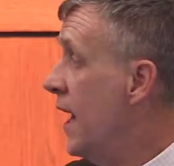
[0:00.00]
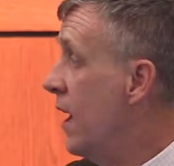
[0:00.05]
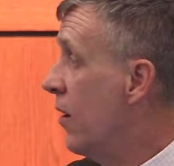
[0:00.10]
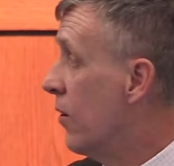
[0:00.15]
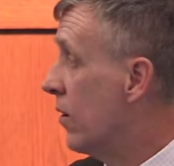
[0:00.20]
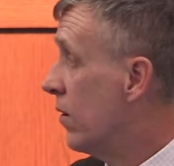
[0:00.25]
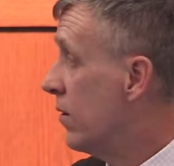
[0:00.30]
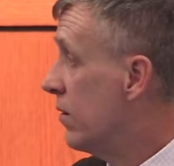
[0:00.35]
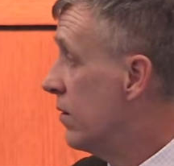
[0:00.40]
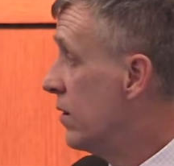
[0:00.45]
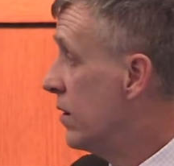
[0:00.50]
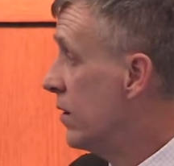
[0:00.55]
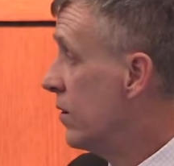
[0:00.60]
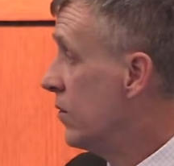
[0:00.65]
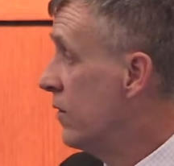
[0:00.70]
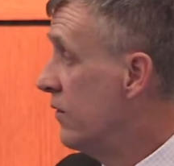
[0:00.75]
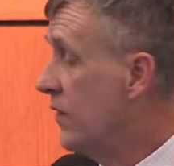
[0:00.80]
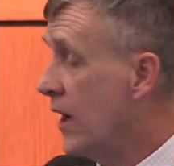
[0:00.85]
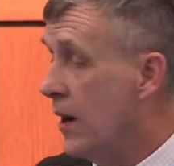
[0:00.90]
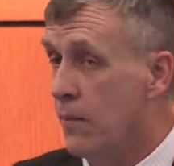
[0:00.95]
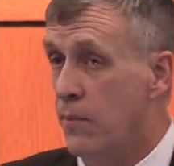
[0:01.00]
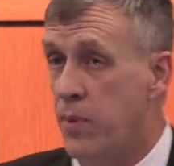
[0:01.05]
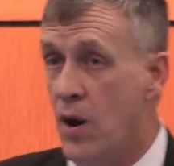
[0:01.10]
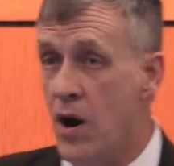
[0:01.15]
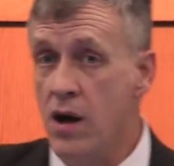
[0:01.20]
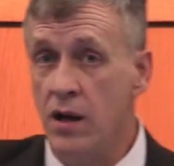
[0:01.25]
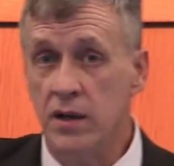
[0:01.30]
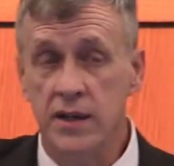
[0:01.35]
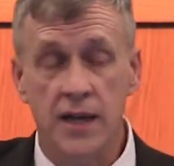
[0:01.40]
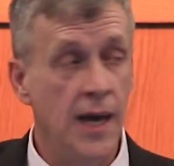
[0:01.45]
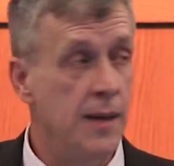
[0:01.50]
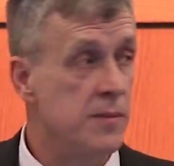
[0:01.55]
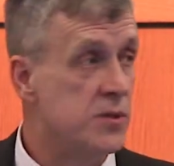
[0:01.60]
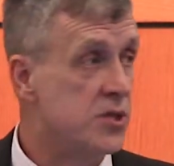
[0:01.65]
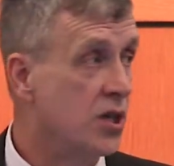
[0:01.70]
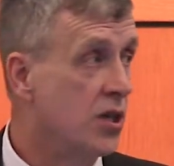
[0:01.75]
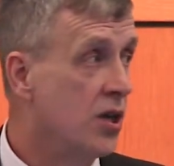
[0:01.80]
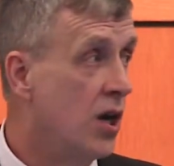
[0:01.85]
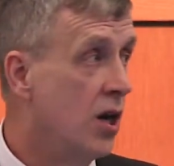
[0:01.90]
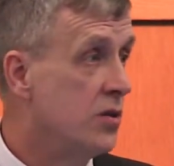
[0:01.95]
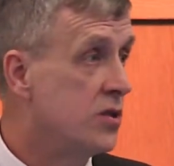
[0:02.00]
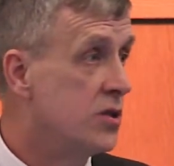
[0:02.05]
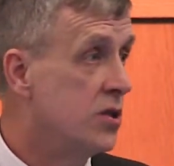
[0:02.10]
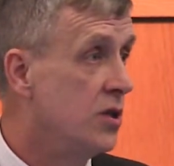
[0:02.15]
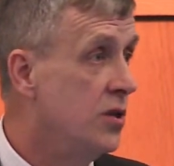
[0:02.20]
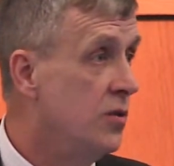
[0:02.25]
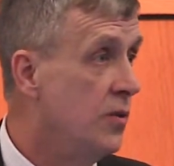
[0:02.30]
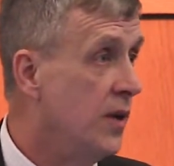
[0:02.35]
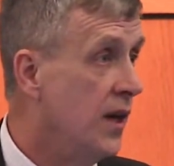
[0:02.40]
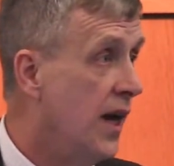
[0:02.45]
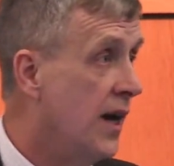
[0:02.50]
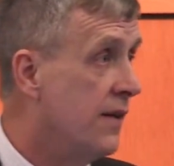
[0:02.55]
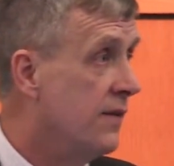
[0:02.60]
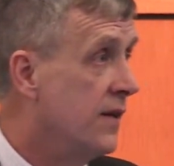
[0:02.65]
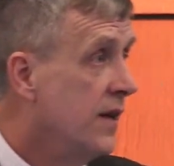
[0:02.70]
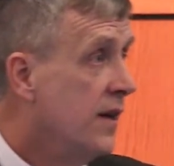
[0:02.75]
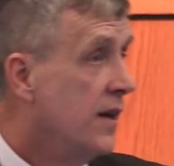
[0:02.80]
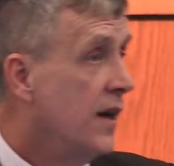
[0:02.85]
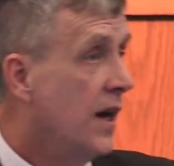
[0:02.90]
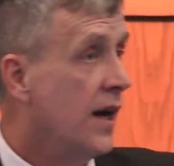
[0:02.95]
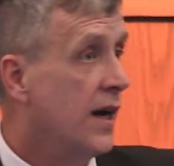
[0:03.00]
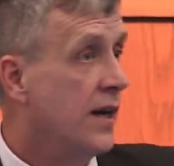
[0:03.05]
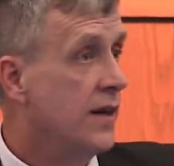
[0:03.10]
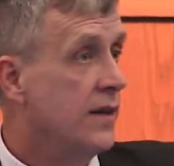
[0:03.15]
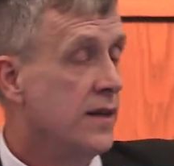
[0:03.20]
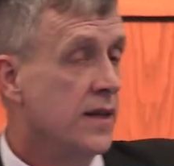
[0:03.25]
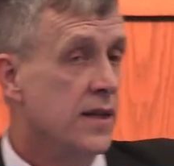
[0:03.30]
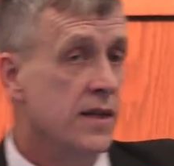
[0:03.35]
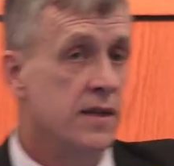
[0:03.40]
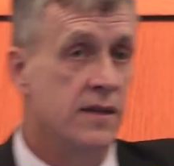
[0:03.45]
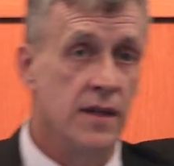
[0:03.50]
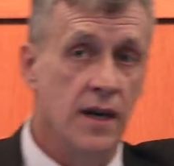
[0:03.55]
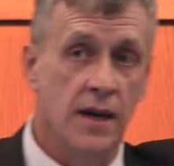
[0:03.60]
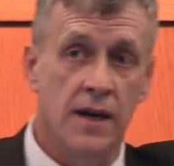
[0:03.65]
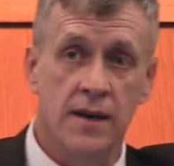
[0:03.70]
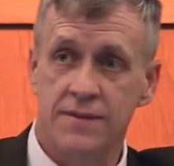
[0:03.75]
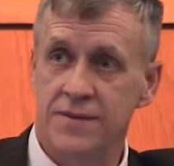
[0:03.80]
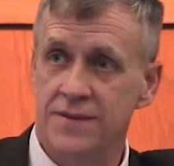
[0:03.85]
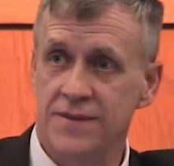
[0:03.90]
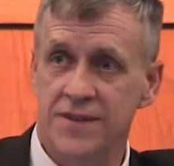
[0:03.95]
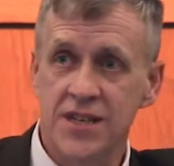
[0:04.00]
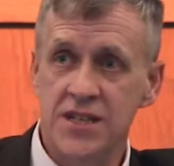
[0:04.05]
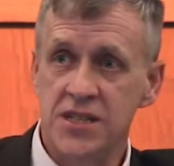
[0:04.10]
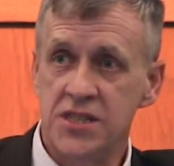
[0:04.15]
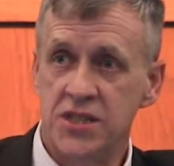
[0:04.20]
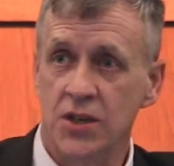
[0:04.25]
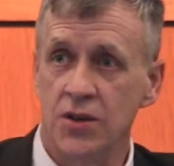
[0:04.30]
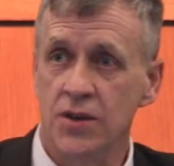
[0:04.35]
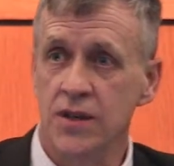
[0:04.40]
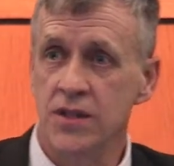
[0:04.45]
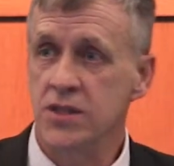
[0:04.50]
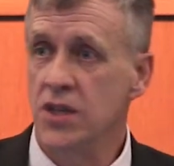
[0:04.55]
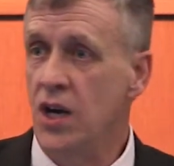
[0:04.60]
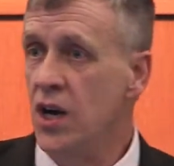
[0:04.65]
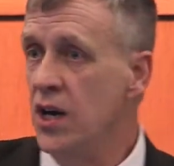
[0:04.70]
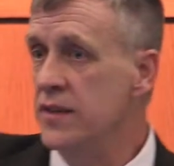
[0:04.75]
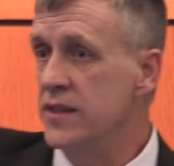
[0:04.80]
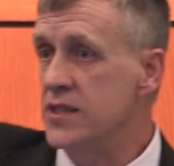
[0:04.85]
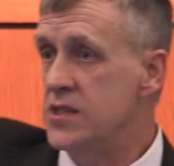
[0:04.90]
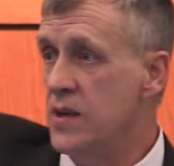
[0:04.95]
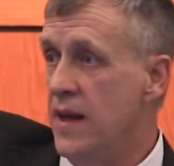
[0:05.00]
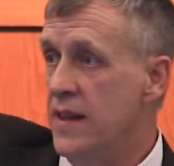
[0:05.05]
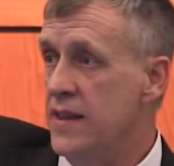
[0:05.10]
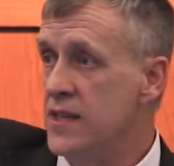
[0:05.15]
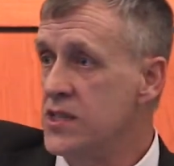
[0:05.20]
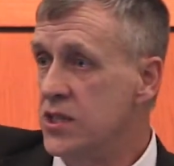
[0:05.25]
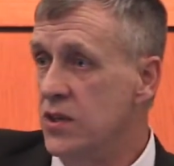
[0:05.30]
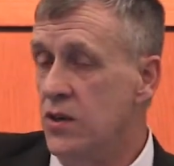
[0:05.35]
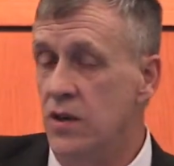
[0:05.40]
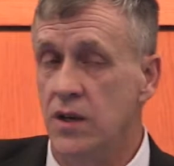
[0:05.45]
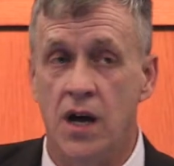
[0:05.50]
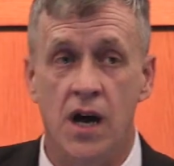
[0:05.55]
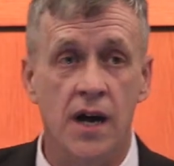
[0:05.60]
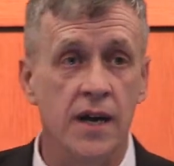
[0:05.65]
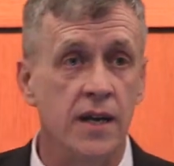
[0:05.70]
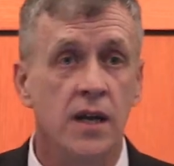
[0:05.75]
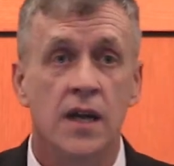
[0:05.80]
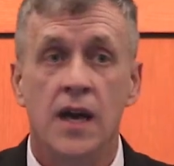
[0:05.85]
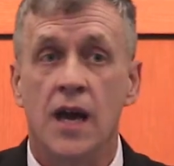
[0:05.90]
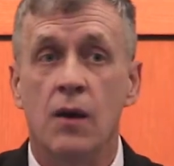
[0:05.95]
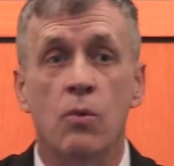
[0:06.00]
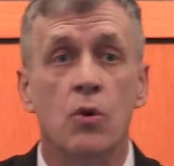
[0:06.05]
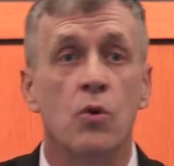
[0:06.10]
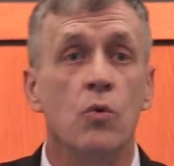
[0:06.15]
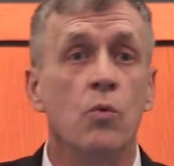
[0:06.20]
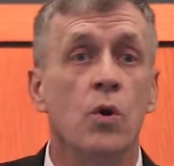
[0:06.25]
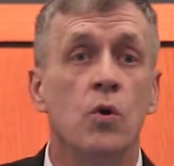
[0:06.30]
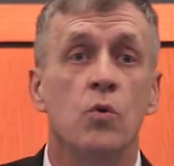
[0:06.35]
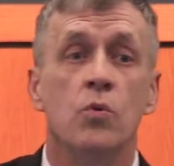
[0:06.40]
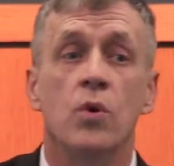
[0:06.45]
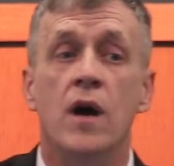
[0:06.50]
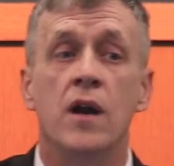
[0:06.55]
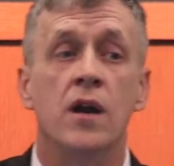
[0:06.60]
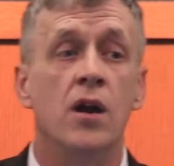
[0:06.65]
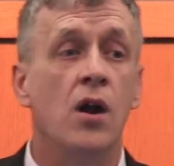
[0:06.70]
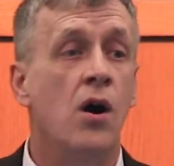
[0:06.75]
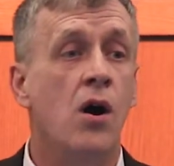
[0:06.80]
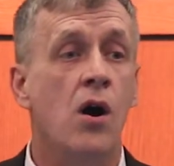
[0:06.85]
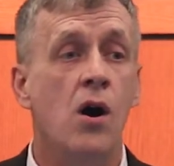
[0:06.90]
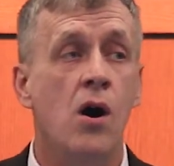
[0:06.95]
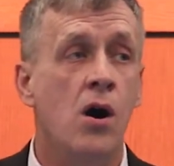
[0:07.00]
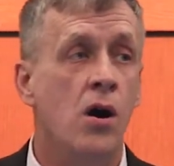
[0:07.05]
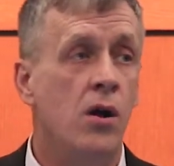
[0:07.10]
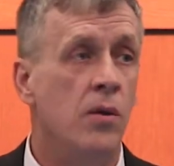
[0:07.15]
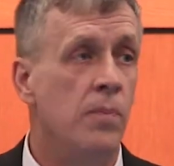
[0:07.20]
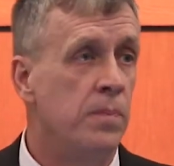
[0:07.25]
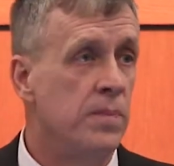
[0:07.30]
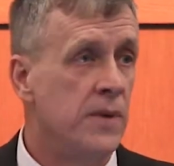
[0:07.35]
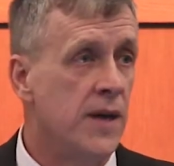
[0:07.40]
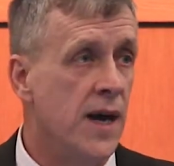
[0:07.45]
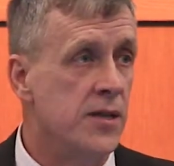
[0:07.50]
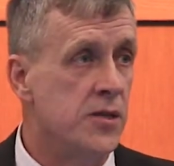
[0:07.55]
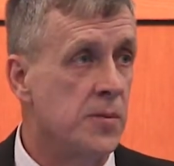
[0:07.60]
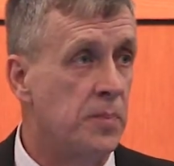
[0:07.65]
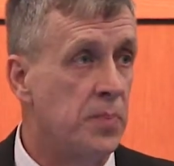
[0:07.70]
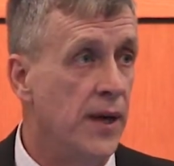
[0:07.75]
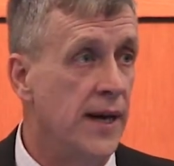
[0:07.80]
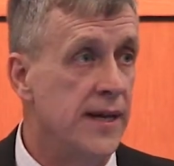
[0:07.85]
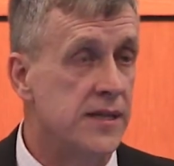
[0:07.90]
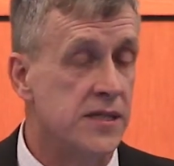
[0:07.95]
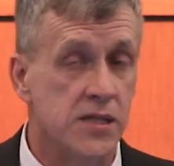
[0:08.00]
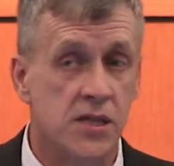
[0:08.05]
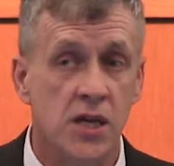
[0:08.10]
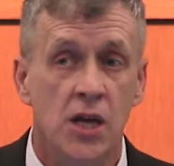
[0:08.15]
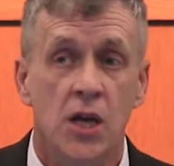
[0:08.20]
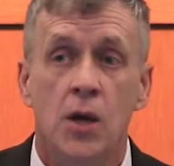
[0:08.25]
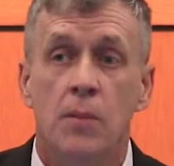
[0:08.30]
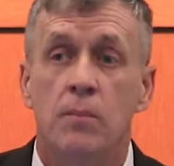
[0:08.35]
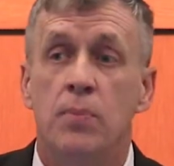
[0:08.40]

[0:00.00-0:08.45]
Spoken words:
hour. We've got ball games to go to. We have this going on, this going on, and we're running all kinds of places.